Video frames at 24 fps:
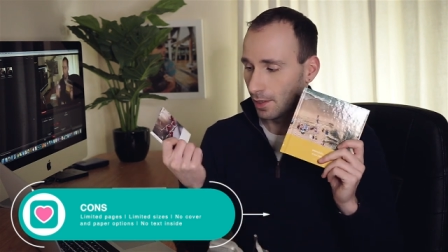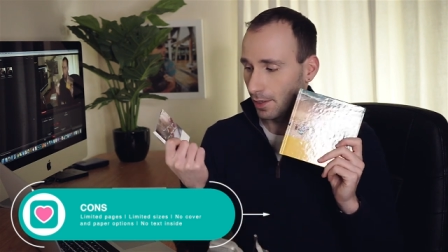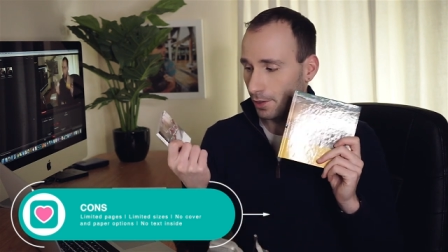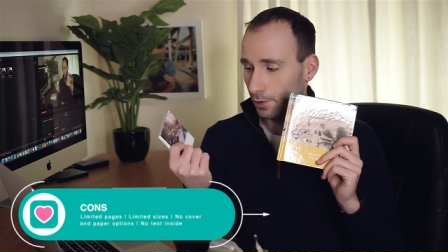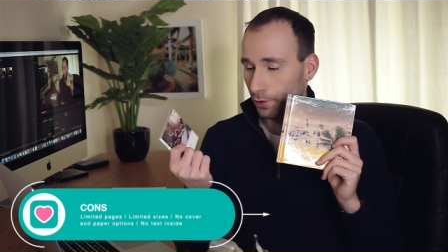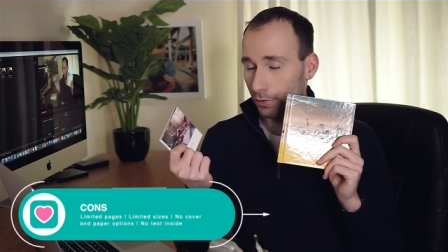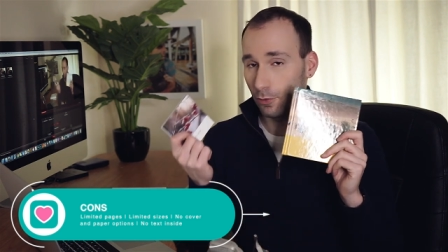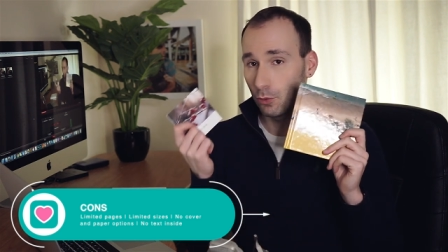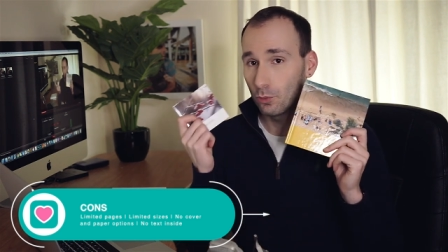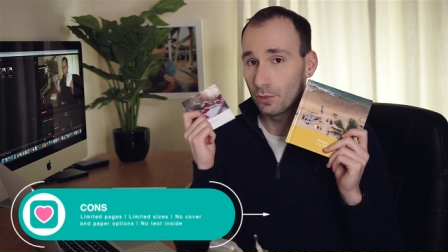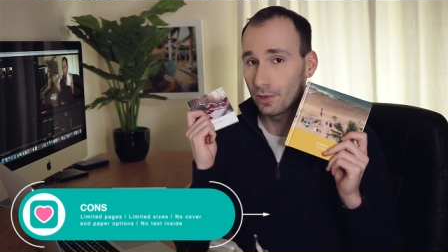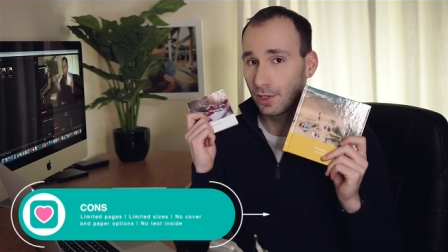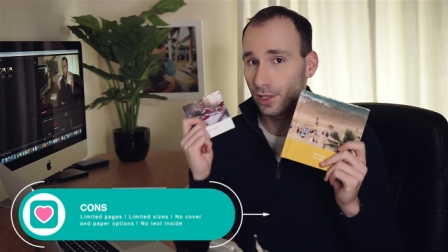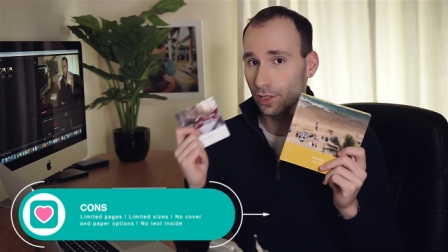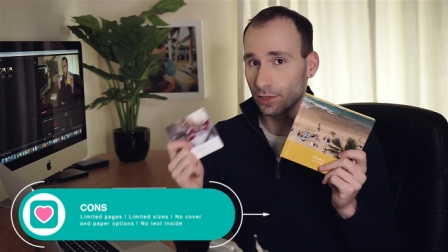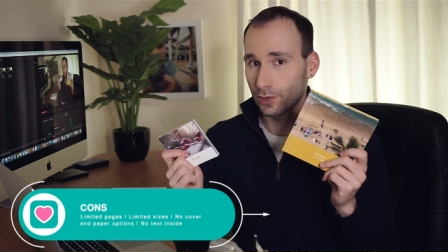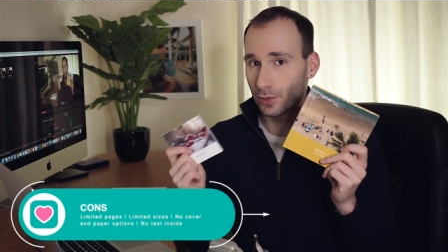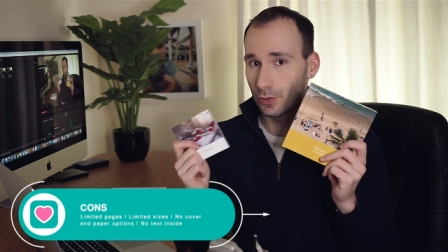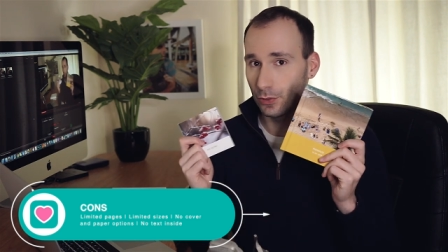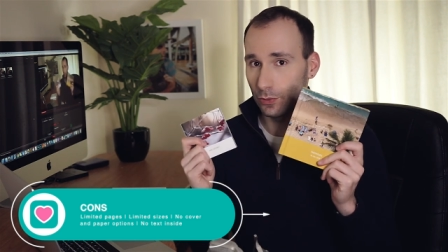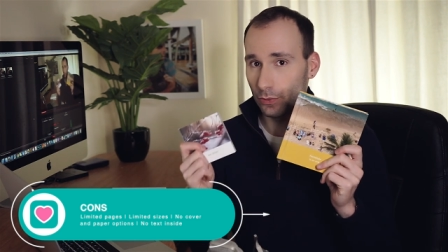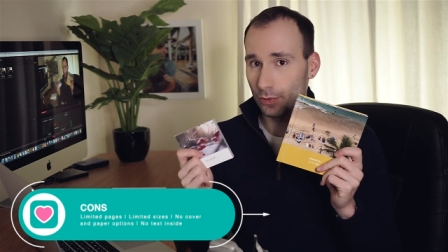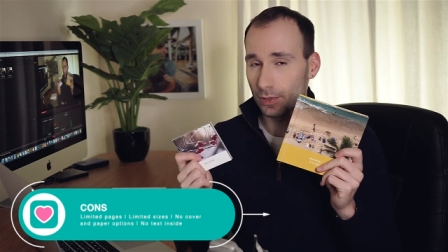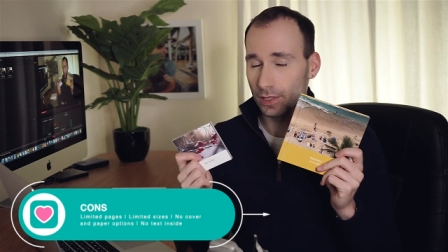You've only got
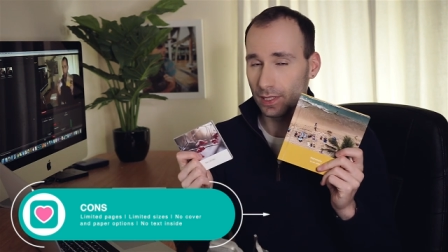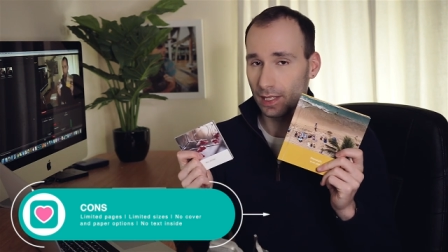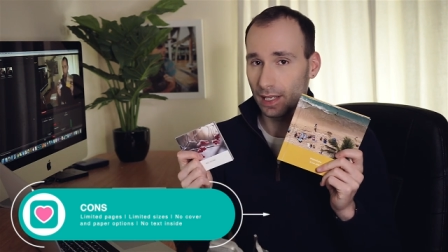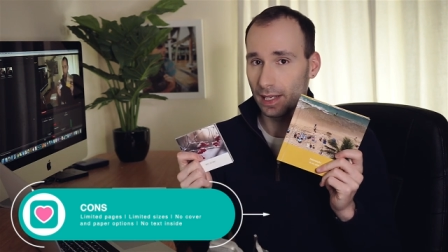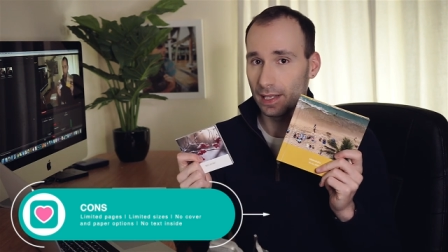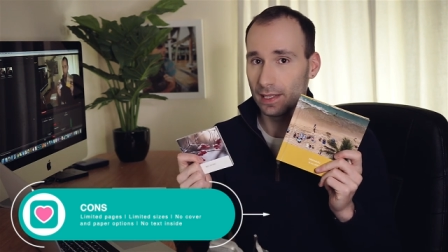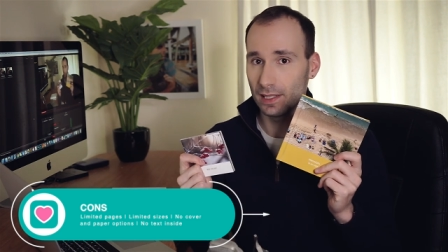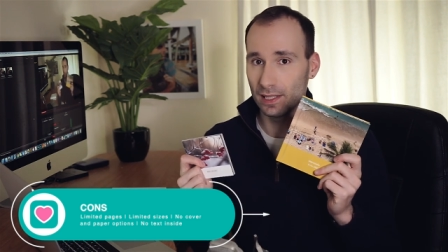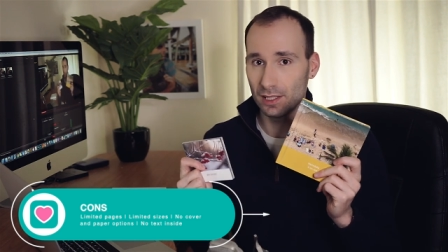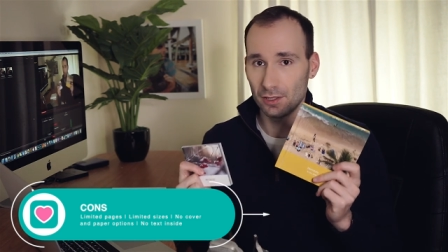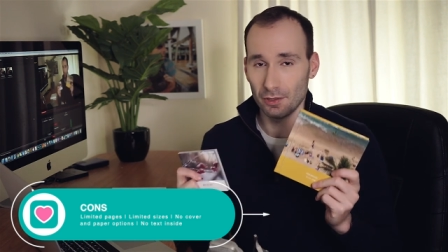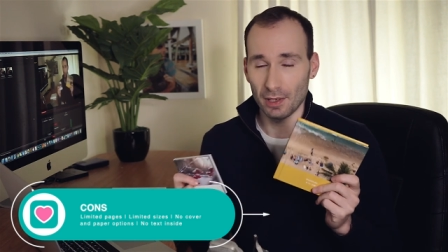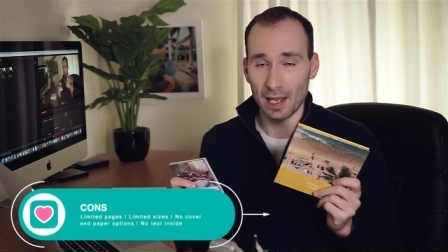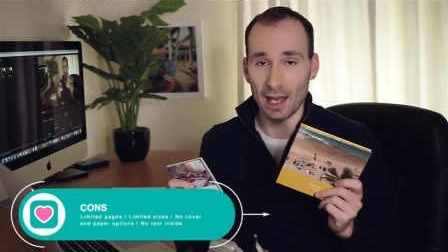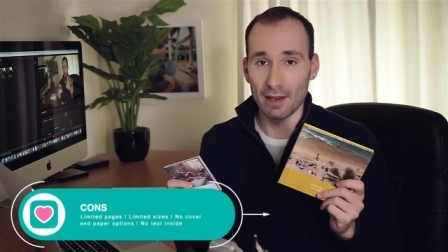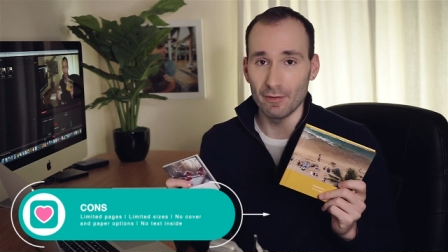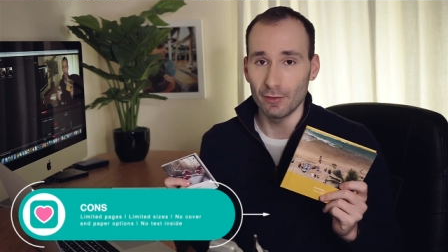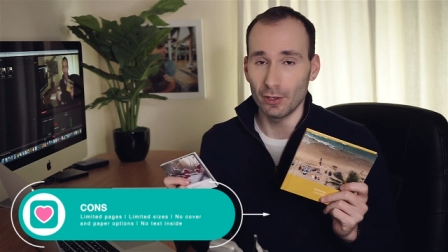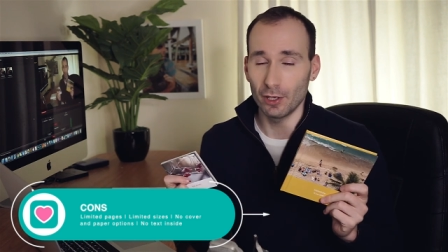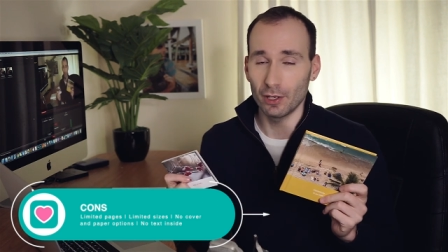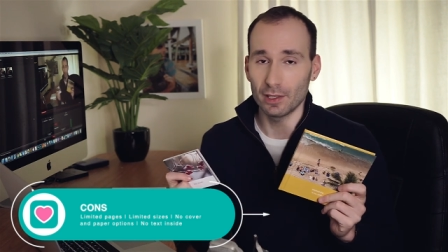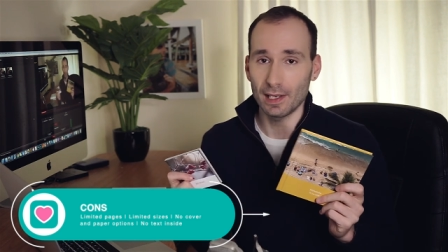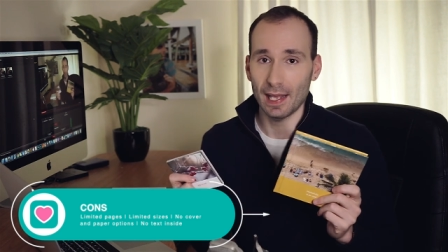2 sizes, you haven't got